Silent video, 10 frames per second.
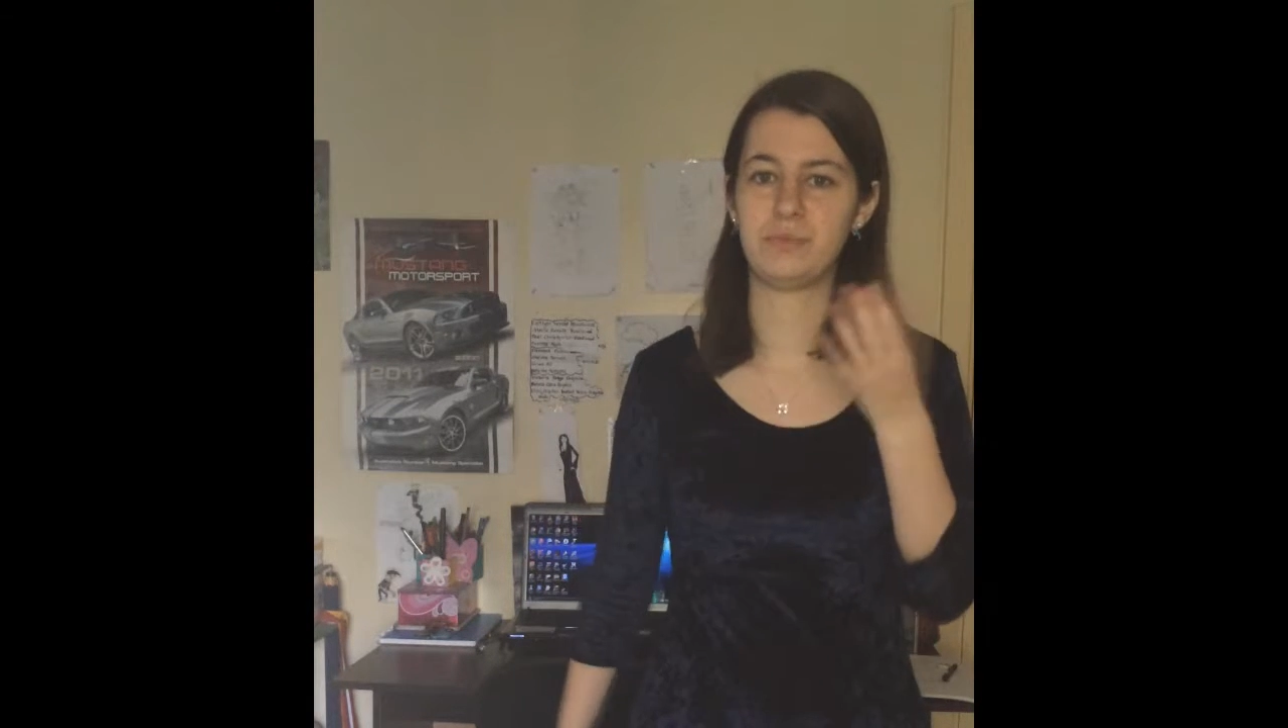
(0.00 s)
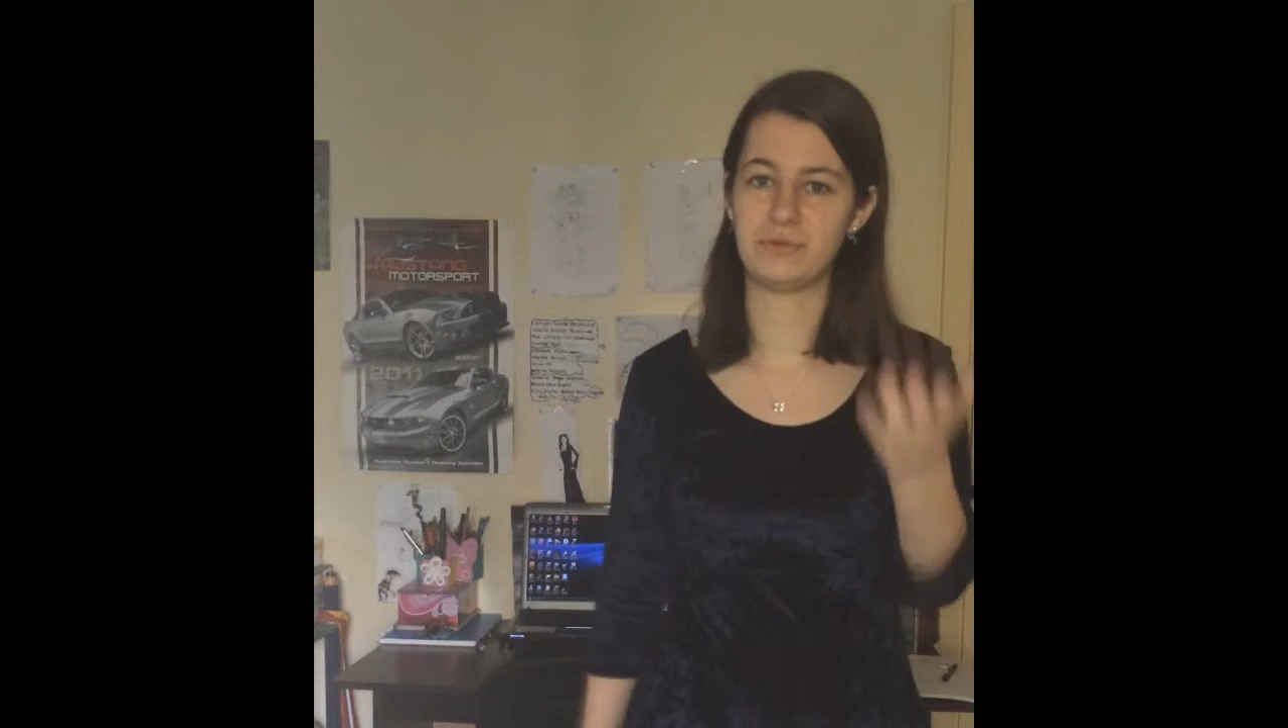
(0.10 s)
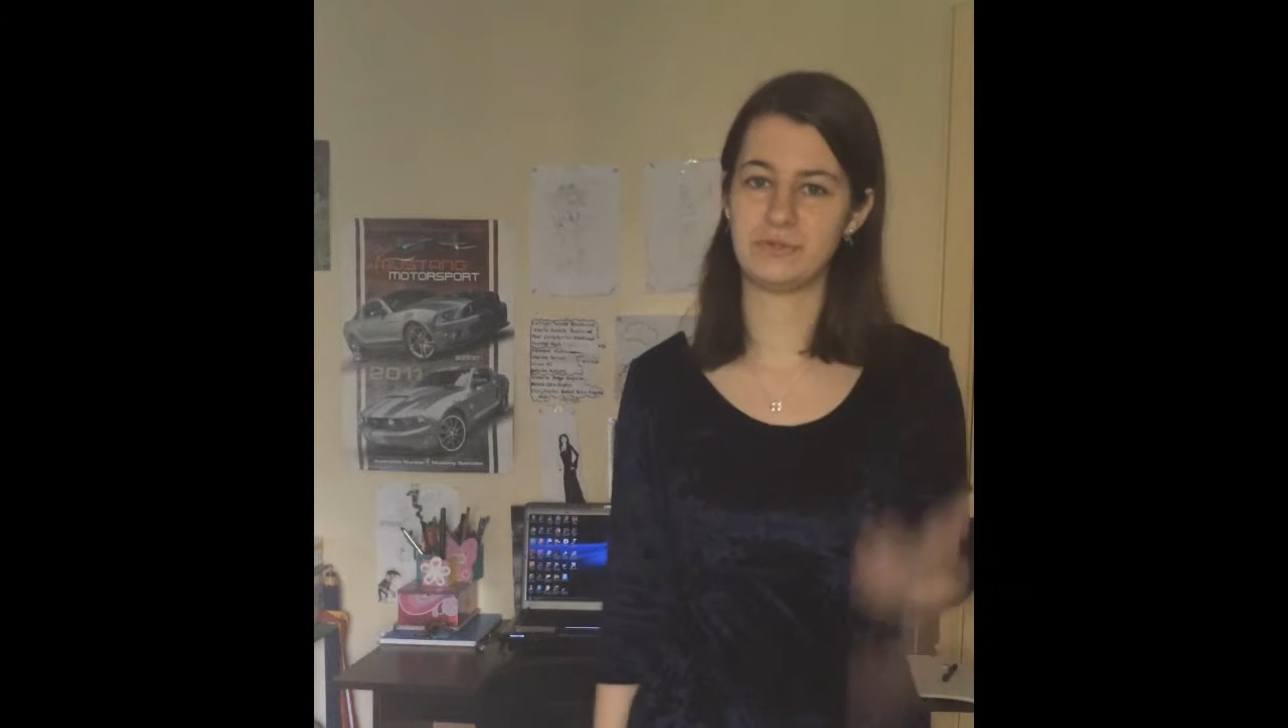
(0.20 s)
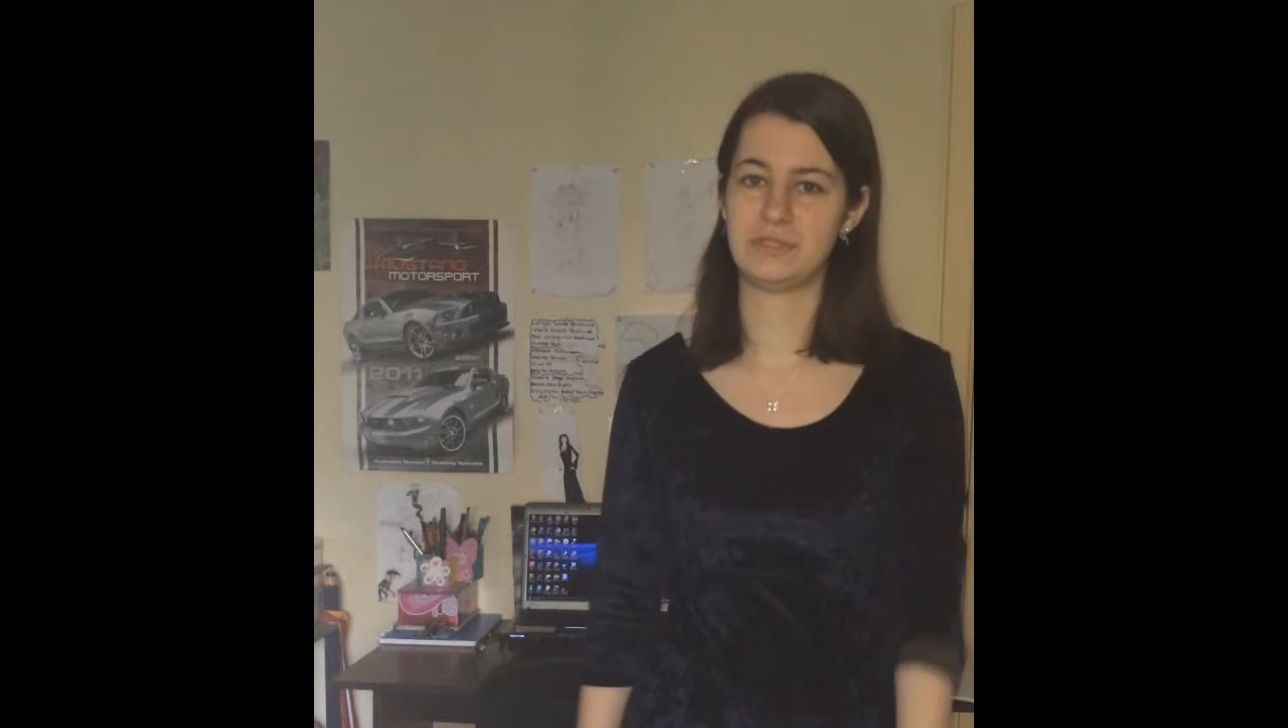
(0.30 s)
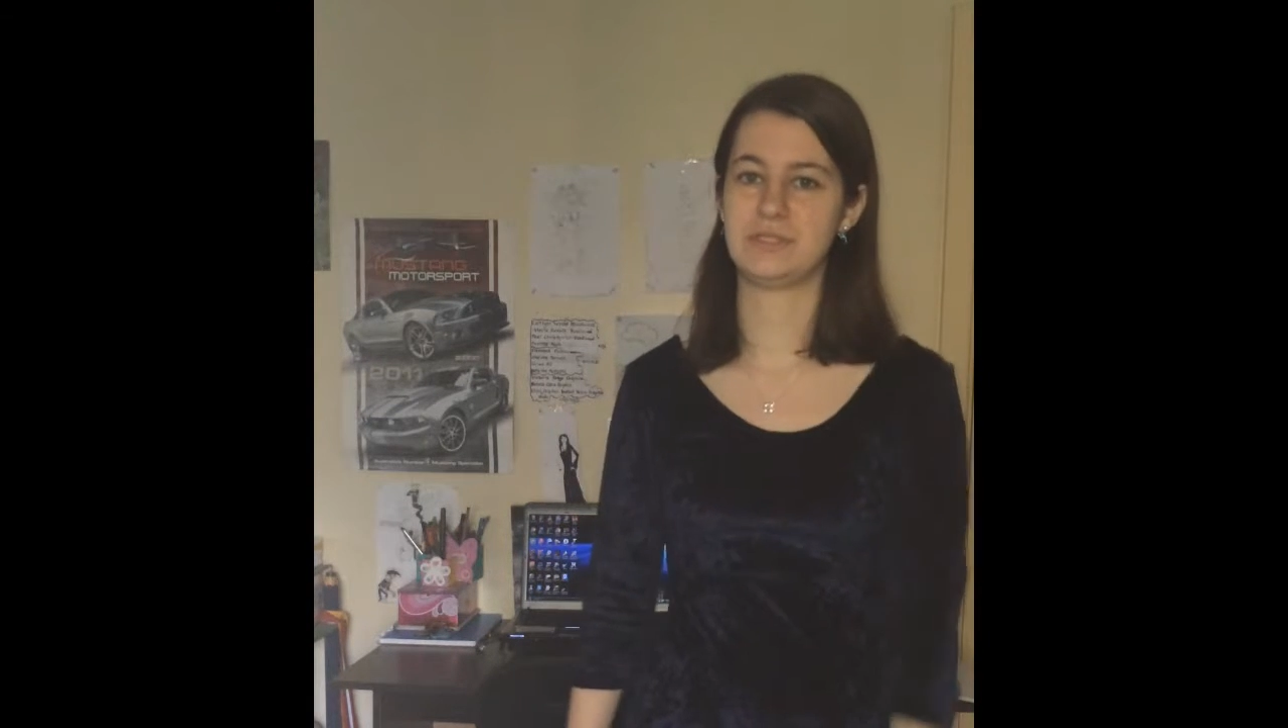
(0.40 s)

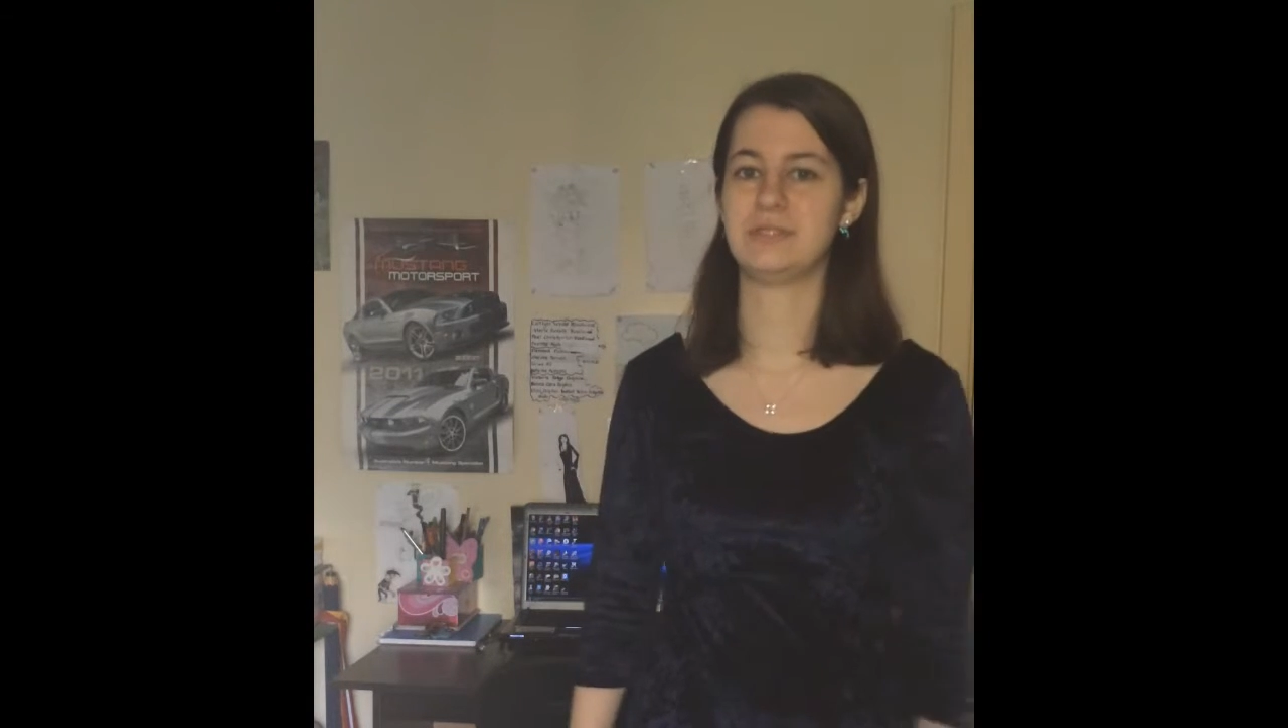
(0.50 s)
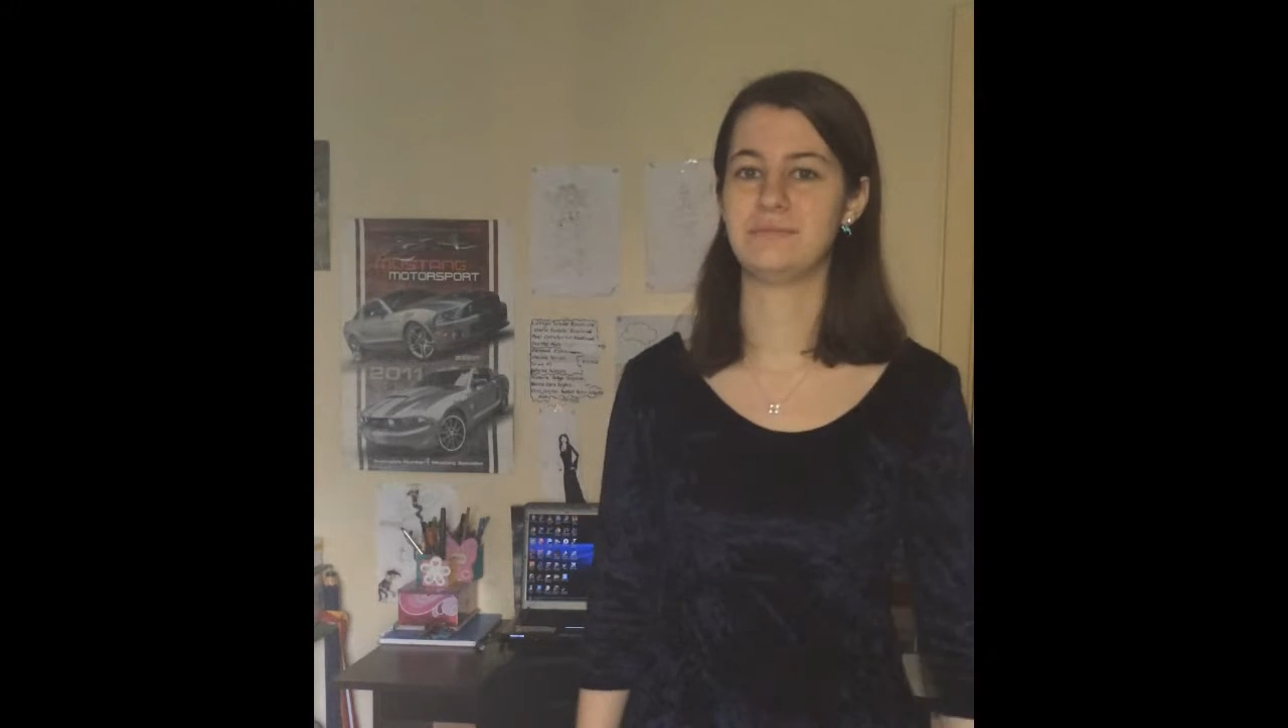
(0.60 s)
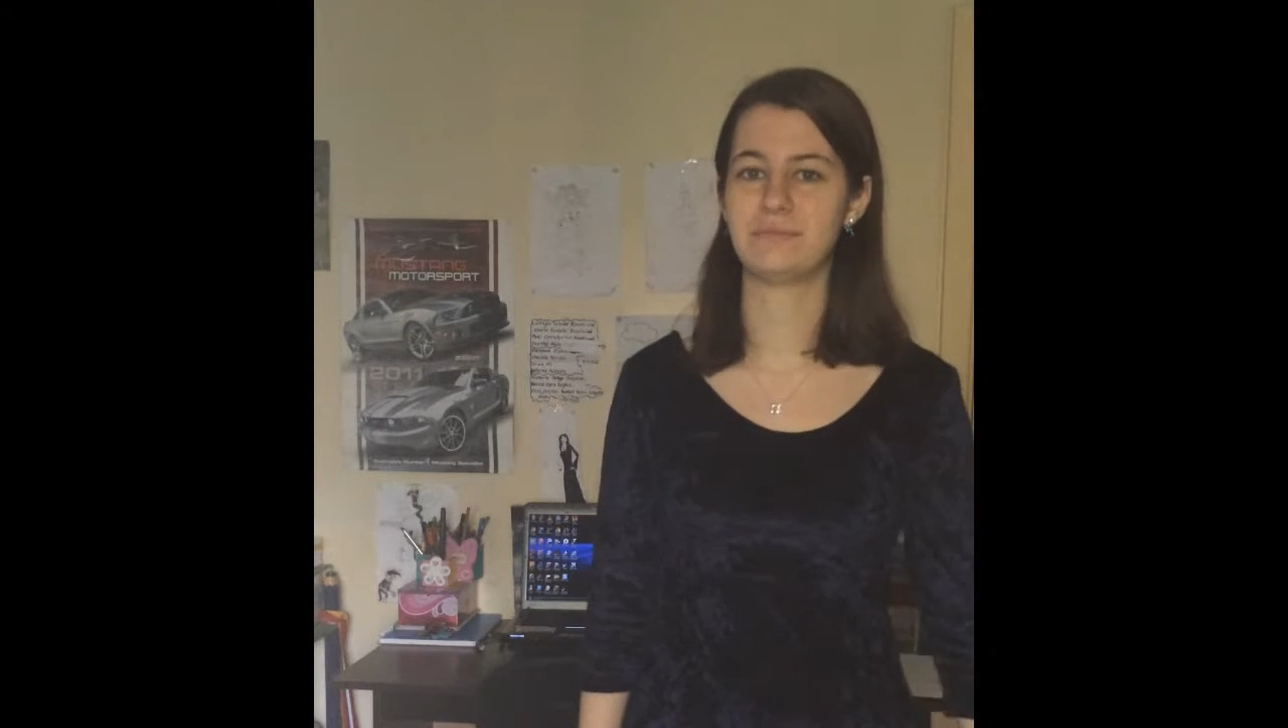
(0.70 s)
because